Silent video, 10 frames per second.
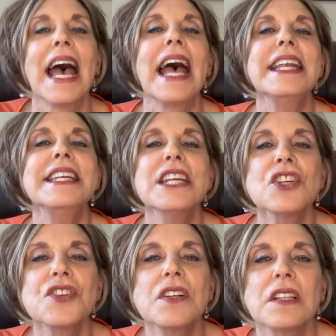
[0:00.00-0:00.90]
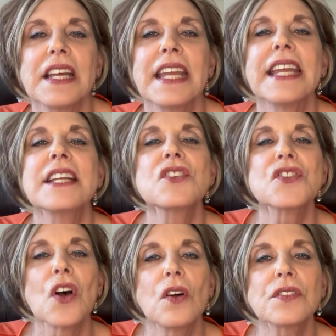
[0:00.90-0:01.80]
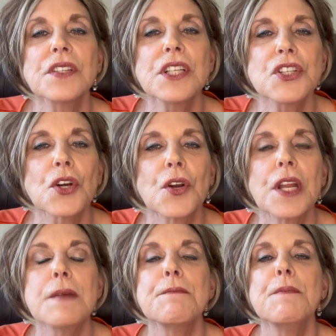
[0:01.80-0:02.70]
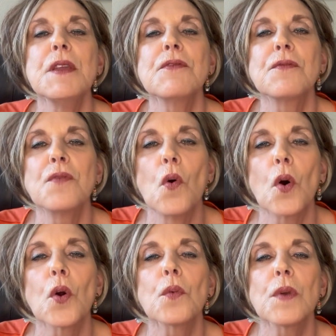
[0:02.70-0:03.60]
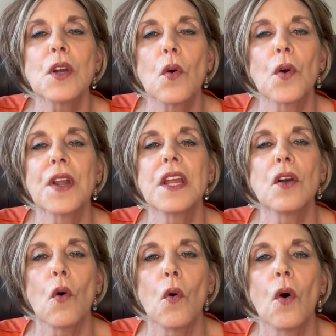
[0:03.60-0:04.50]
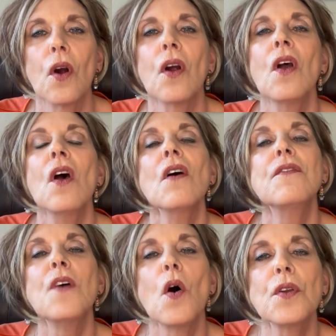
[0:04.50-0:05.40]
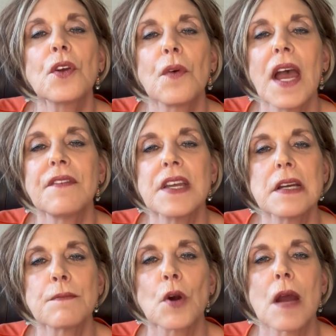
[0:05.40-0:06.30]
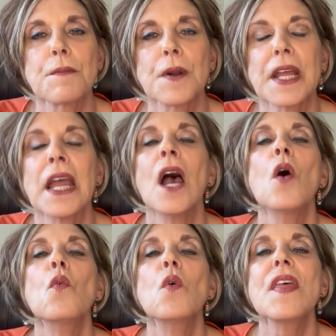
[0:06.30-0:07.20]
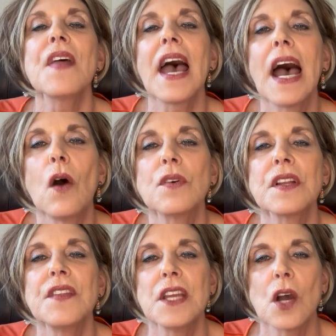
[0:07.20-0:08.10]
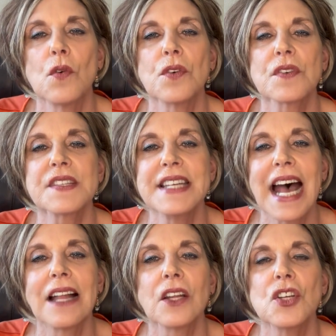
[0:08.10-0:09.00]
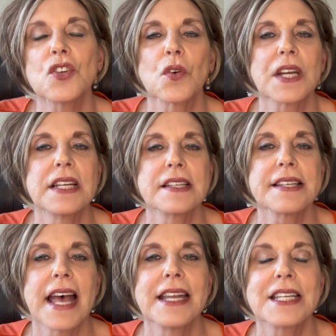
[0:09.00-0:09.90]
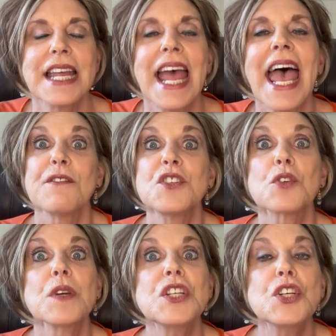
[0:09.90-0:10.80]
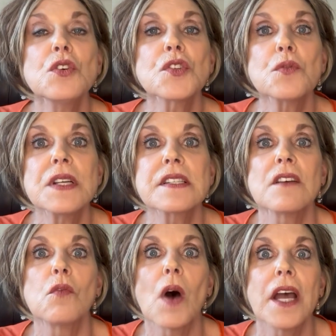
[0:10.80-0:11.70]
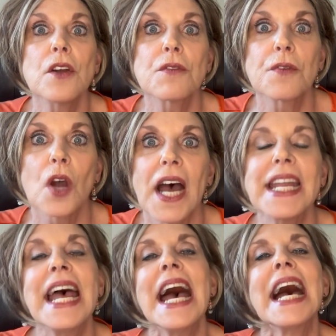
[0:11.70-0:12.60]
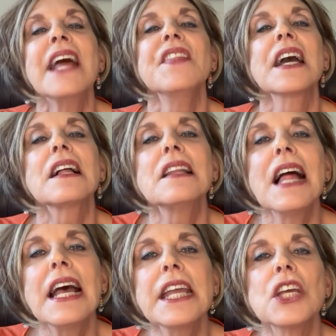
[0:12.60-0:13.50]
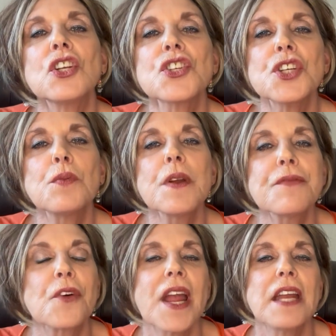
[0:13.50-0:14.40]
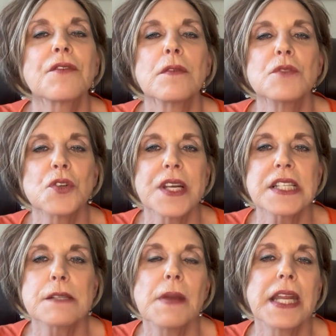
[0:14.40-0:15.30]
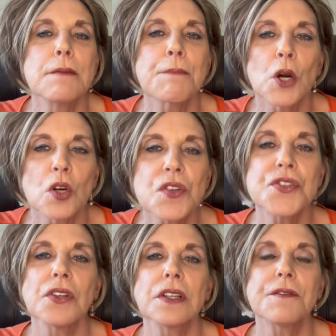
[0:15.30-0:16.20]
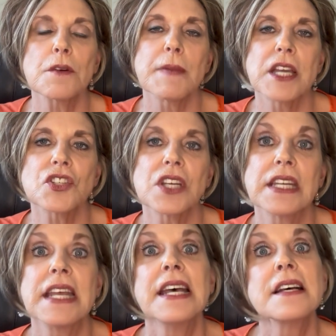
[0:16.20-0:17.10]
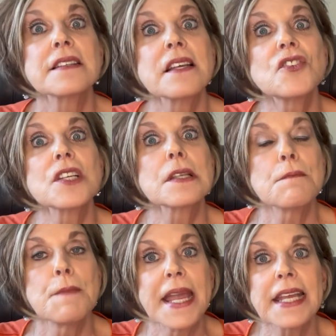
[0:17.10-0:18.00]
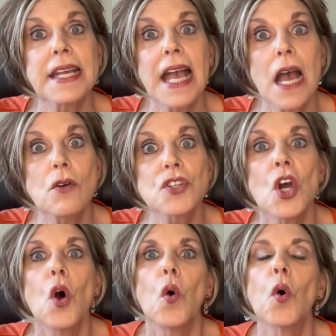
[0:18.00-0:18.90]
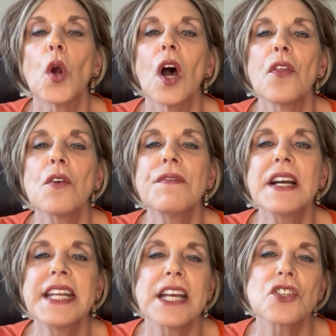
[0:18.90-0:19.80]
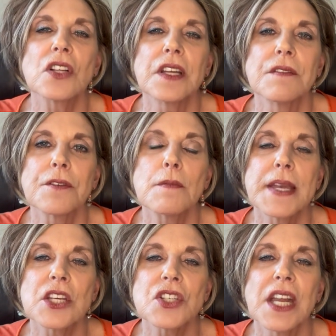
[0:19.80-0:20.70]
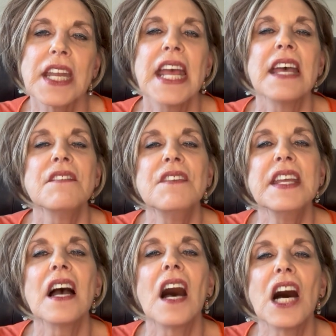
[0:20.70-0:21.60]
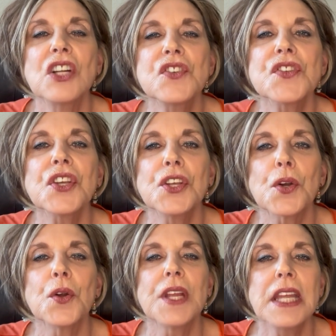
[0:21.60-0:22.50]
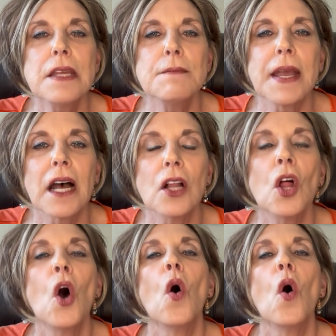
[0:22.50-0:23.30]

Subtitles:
Additionally, consult an attorney before recording or photographing a property without the owner's knowledge or consent. To reduce risk of wire fraud, the client should refrain from transmitting personal information such as a bank account or other financial information via unsecured email